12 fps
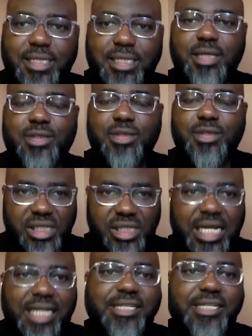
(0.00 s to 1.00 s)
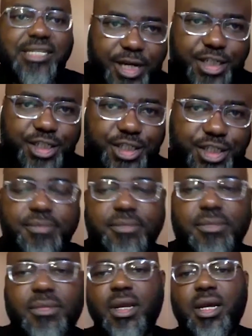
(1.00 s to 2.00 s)
Maersk to start
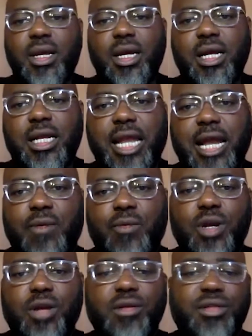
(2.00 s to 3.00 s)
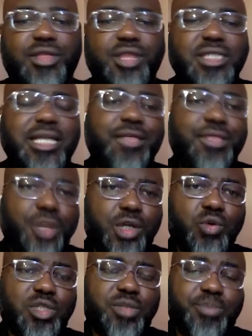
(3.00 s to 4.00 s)
afresh. Now, one of the things that I
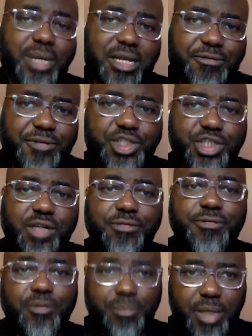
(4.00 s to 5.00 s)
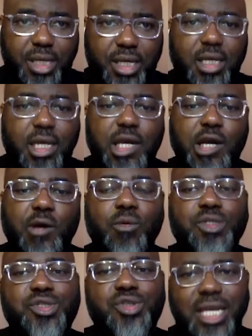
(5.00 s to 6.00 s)
thought was beneficial for me
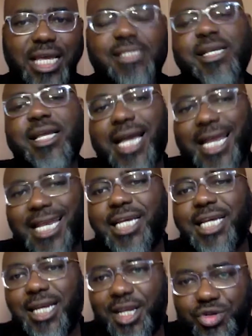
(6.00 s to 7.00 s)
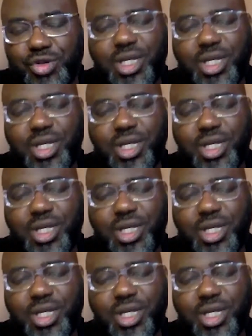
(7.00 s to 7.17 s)
was to get a Canadian